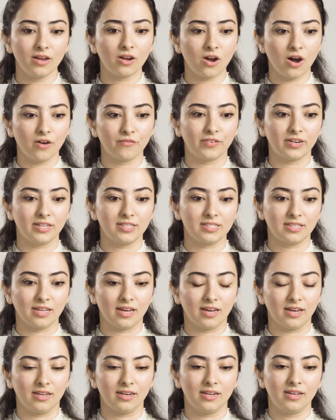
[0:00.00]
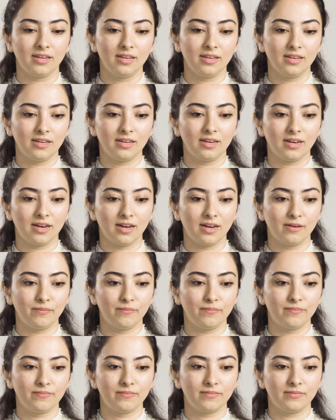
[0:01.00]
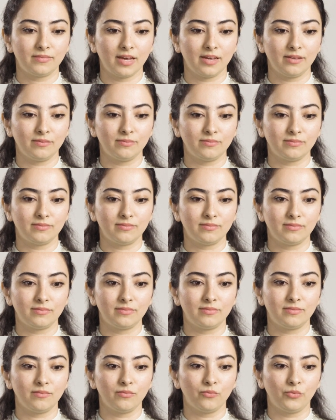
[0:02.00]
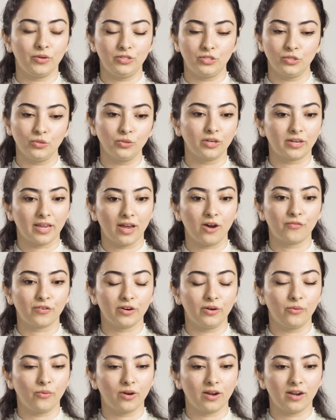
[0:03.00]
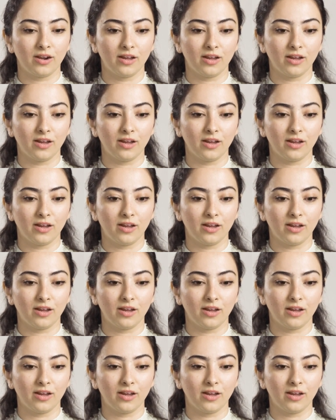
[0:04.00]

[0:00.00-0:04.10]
a confidence that that we do look out for one